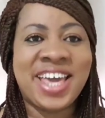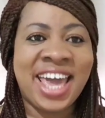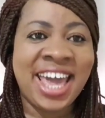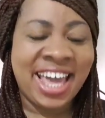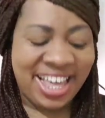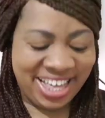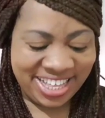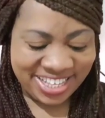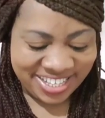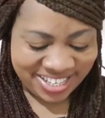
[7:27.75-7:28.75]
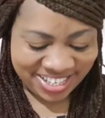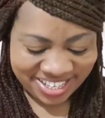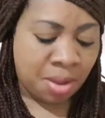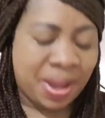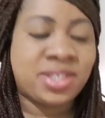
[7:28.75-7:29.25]
Okay?
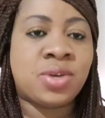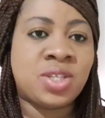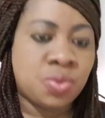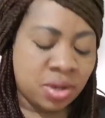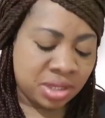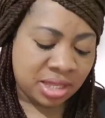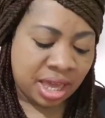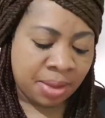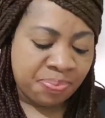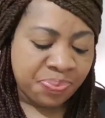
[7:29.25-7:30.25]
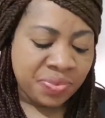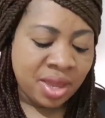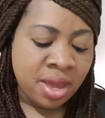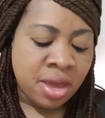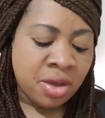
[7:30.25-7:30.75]
Number 21 say,
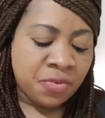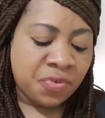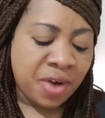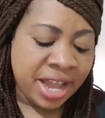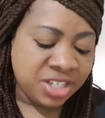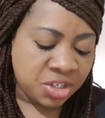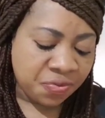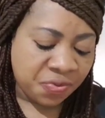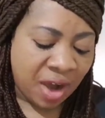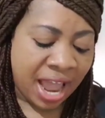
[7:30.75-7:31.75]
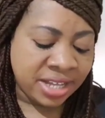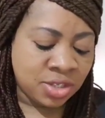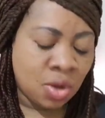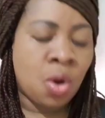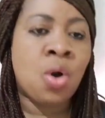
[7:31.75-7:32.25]
French
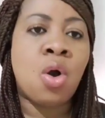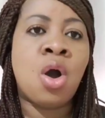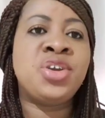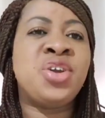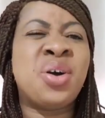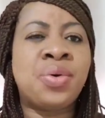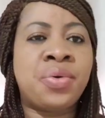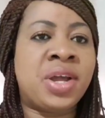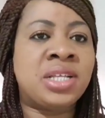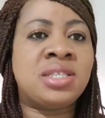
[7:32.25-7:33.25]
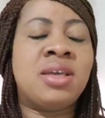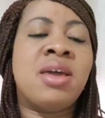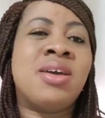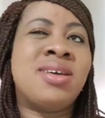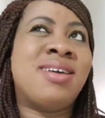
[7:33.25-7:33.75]
fries or onion rings?
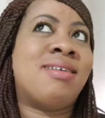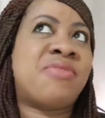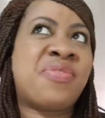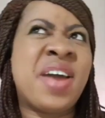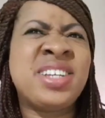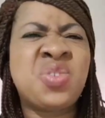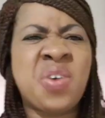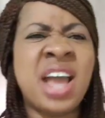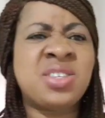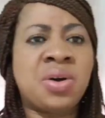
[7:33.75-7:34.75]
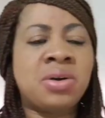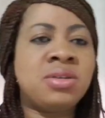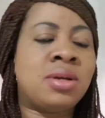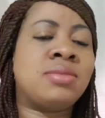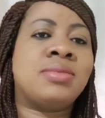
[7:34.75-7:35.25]
French fries or
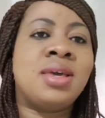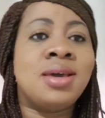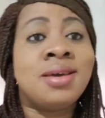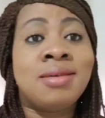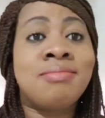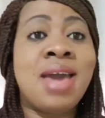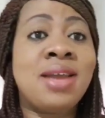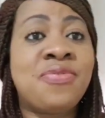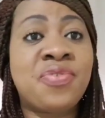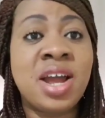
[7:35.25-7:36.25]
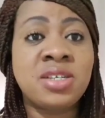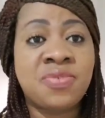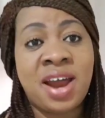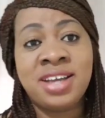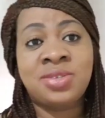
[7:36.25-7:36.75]
onion? Man,
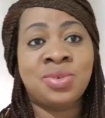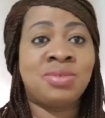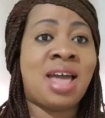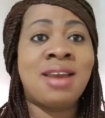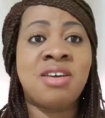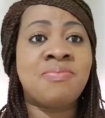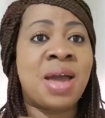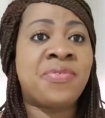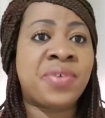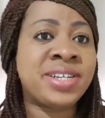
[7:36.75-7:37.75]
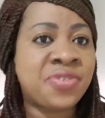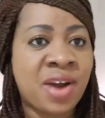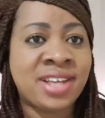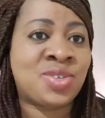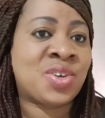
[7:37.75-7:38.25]
French fries, oh. I love my
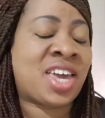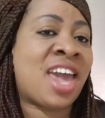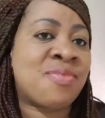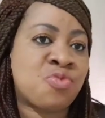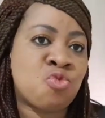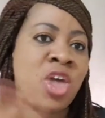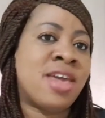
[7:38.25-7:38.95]
French fries, okay?